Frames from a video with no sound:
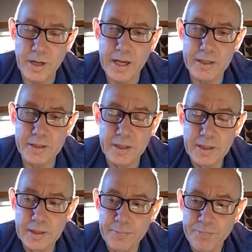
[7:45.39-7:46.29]
And
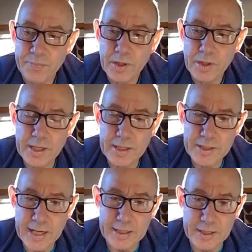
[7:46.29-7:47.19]
the
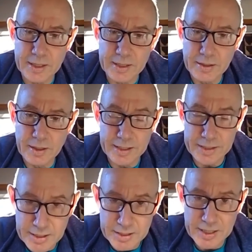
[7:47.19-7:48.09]
exact
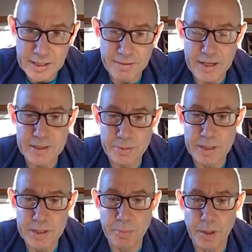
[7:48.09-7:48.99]
identity of that
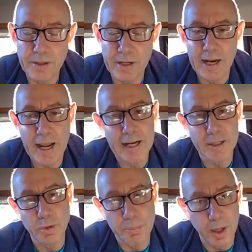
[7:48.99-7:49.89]
sweet spot and how
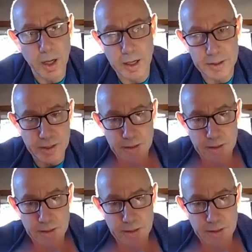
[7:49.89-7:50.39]
to apply it to